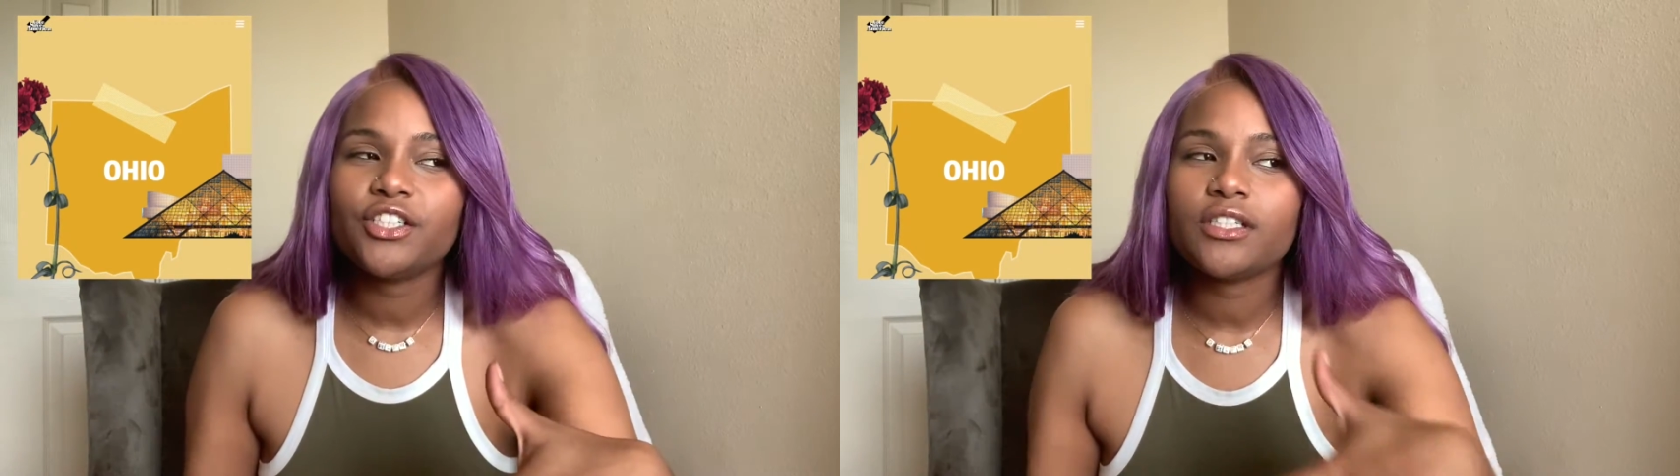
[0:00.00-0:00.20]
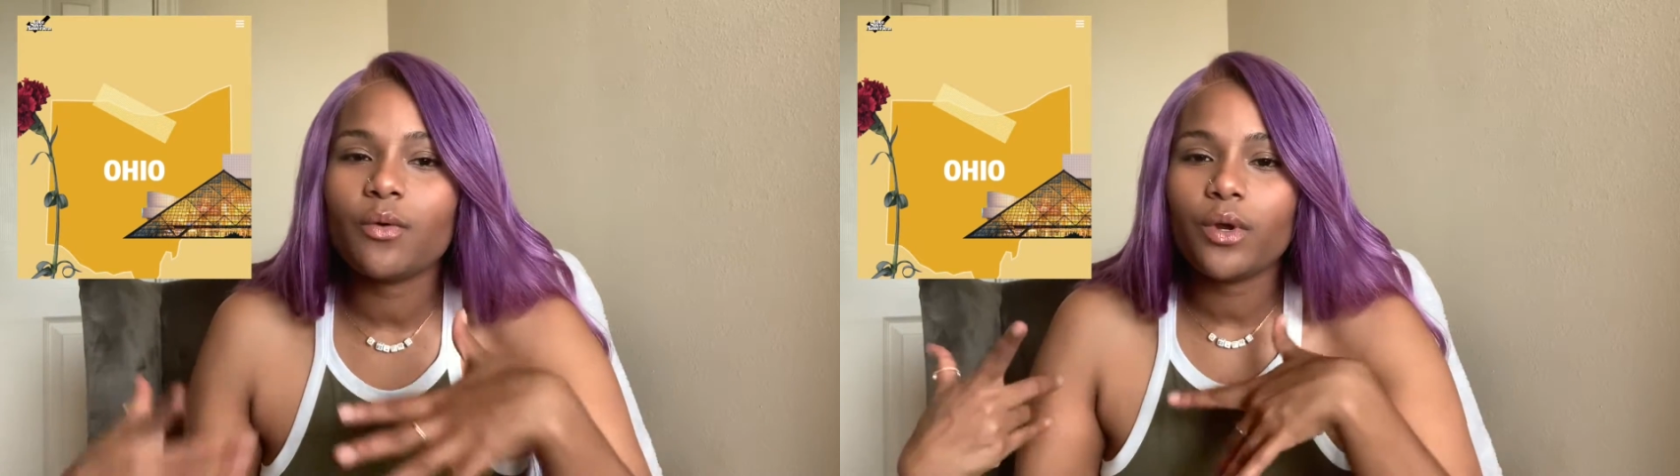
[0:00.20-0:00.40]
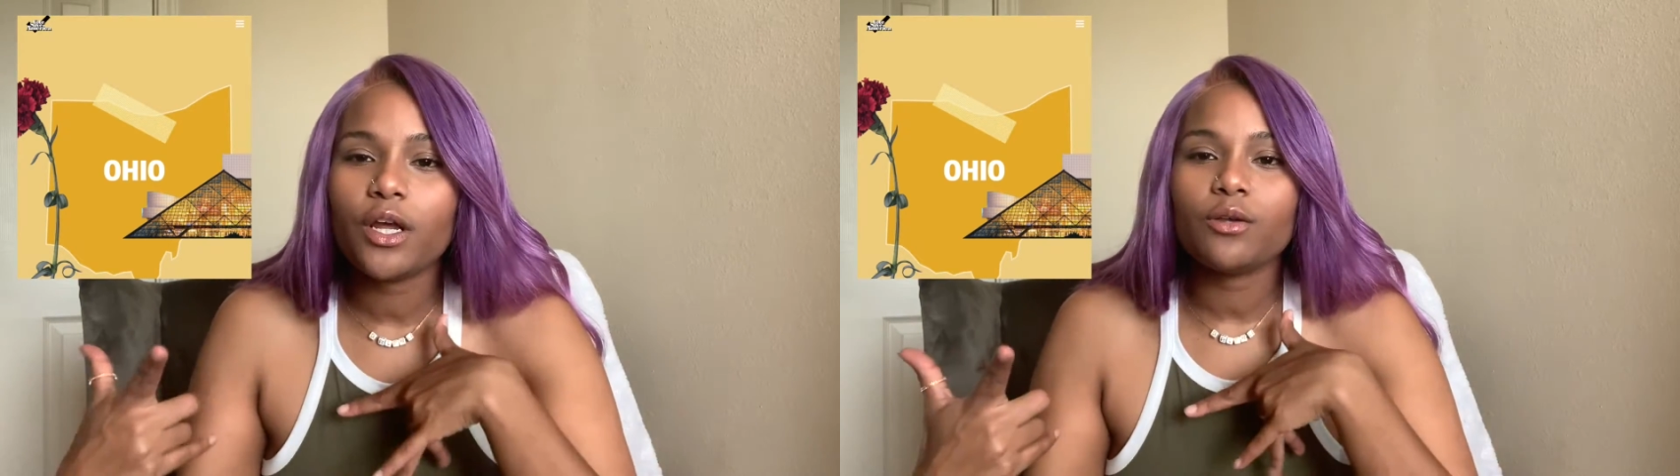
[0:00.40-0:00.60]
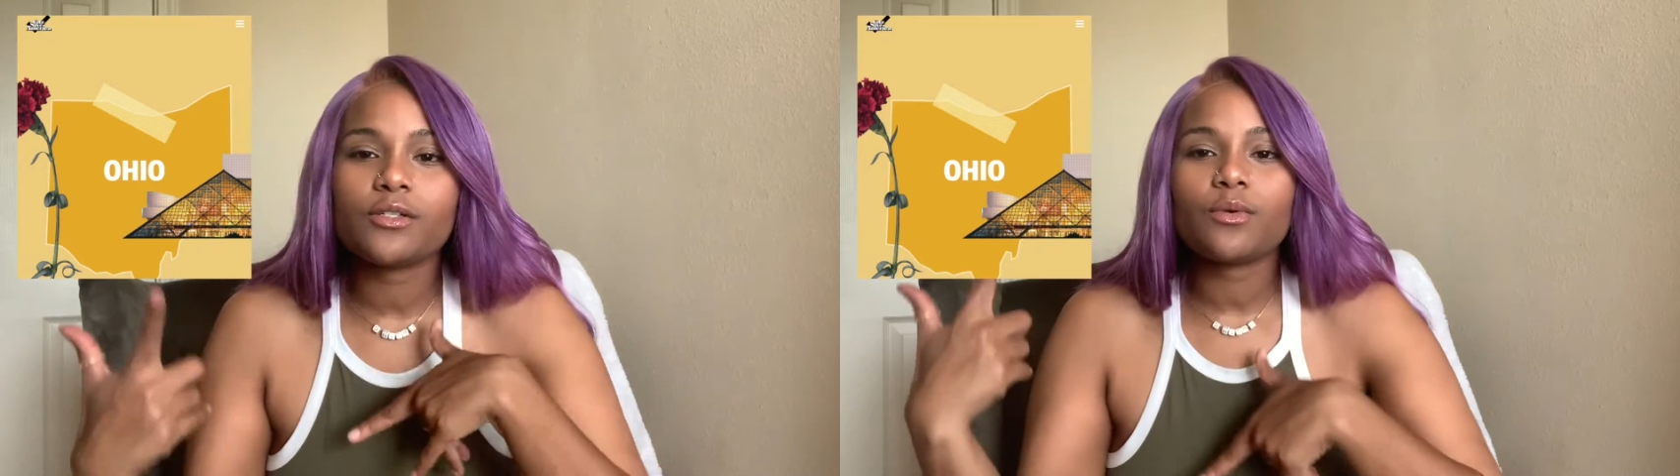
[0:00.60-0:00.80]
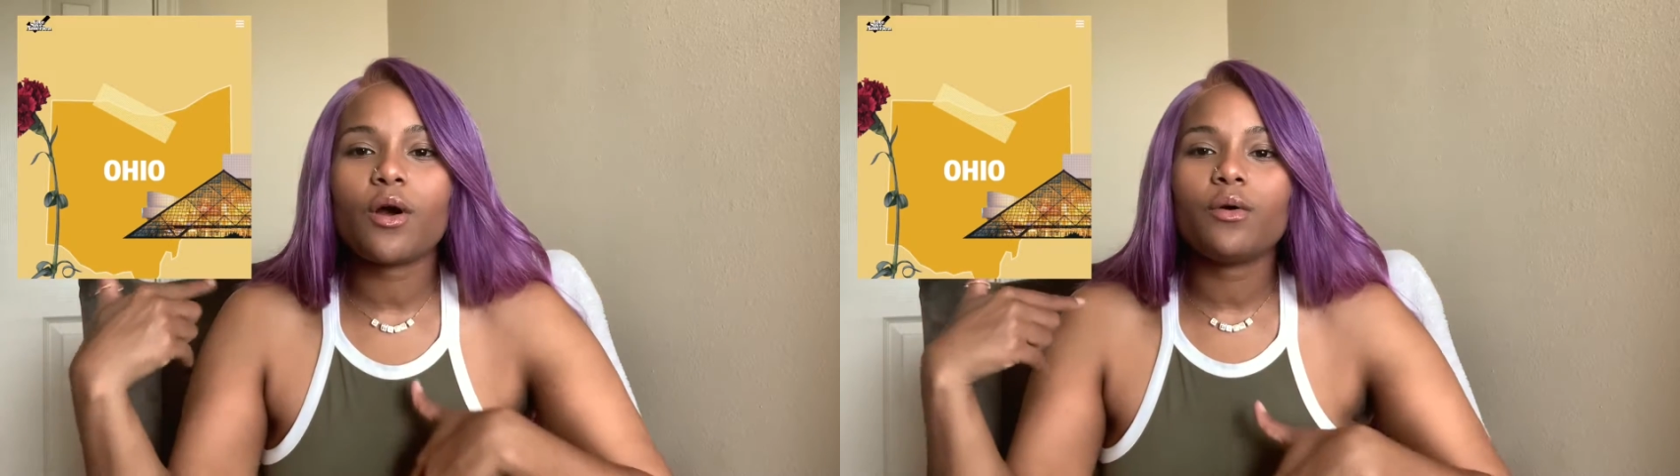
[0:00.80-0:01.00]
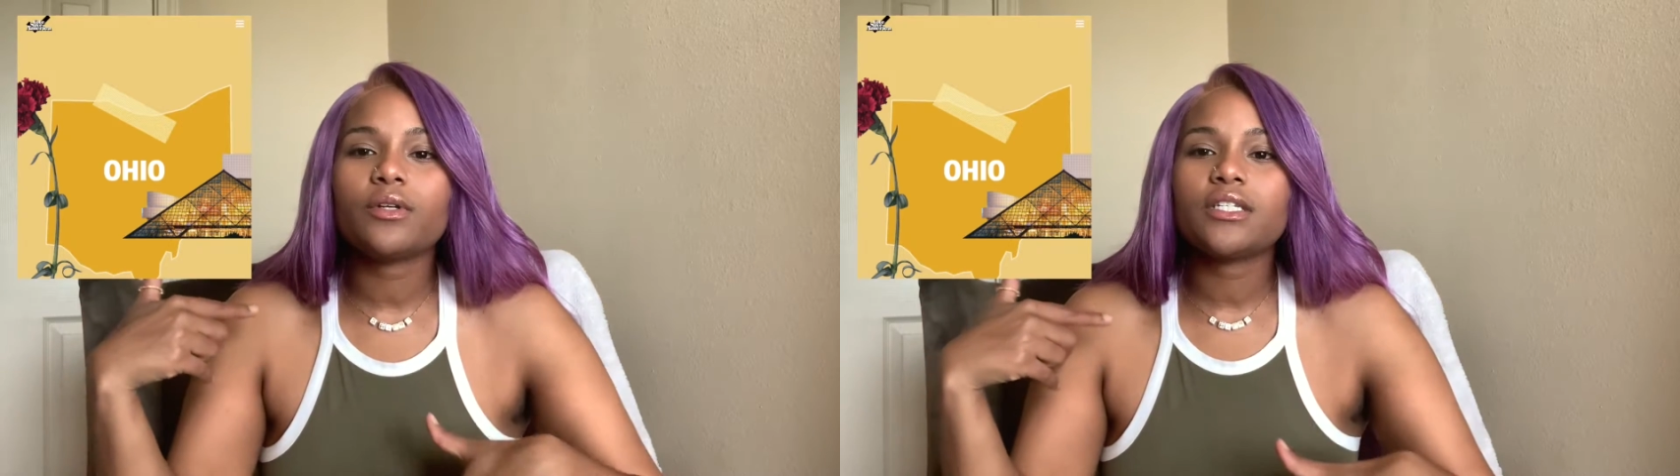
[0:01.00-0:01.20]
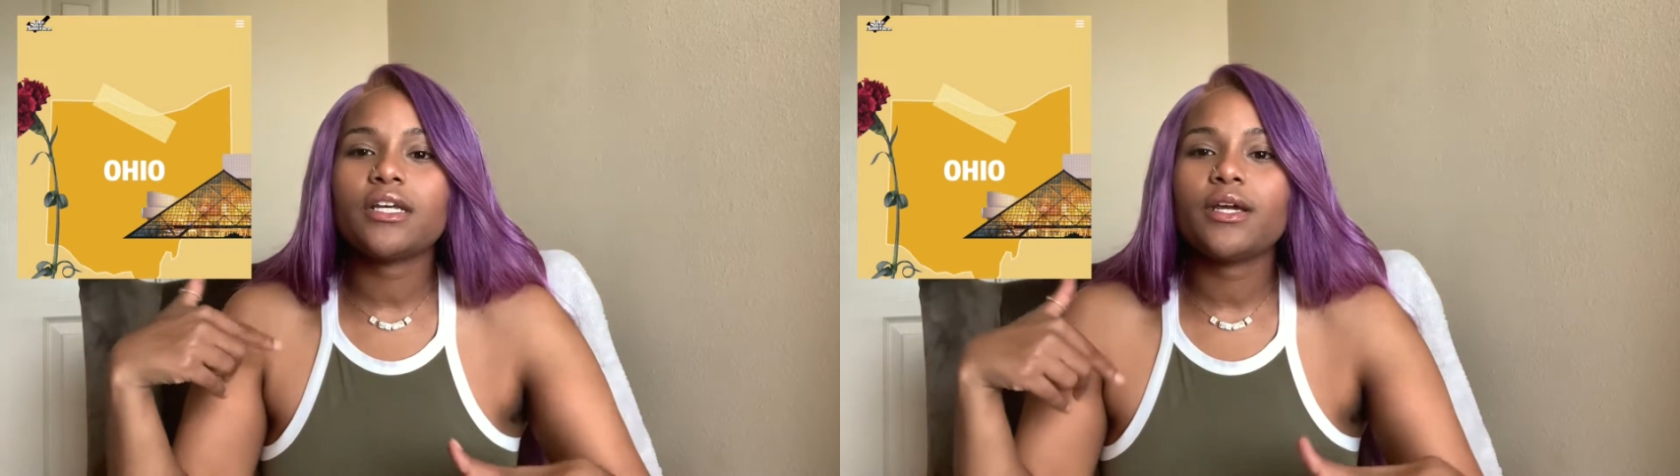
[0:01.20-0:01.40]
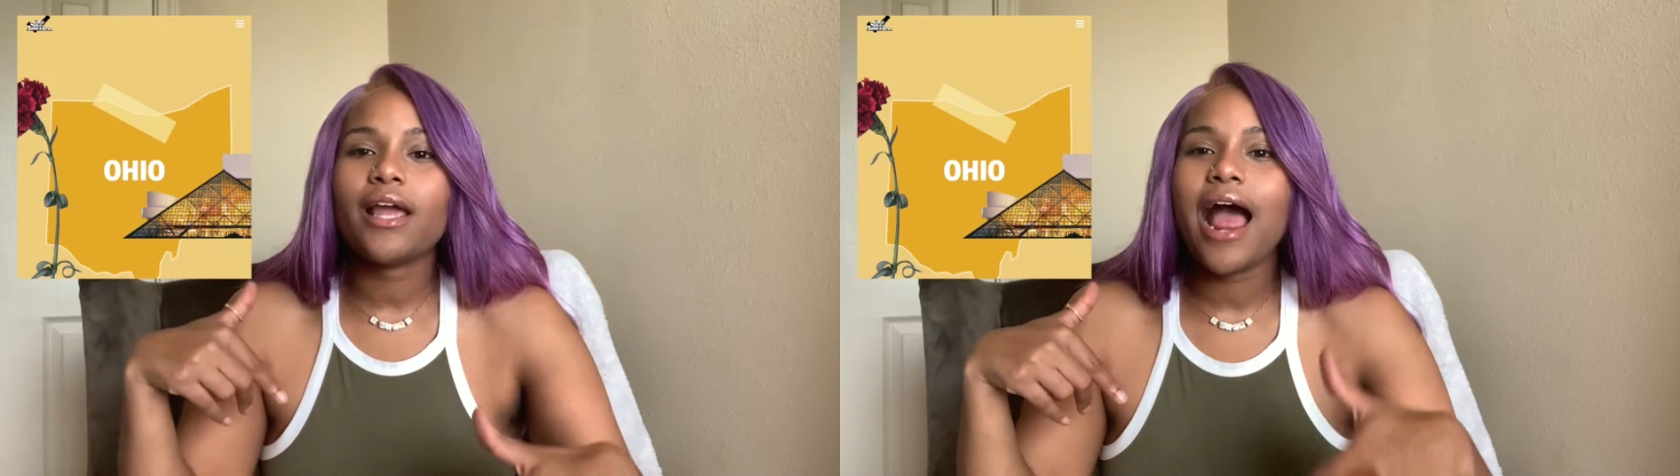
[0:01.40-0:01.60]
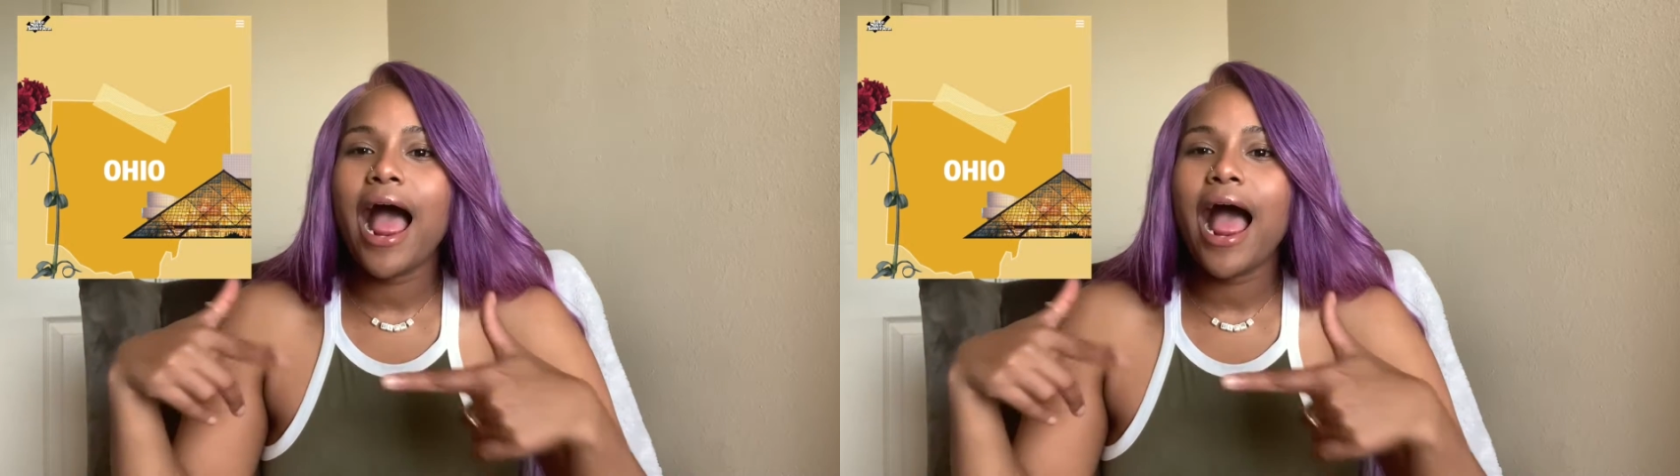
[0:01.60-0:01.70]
someone else would always say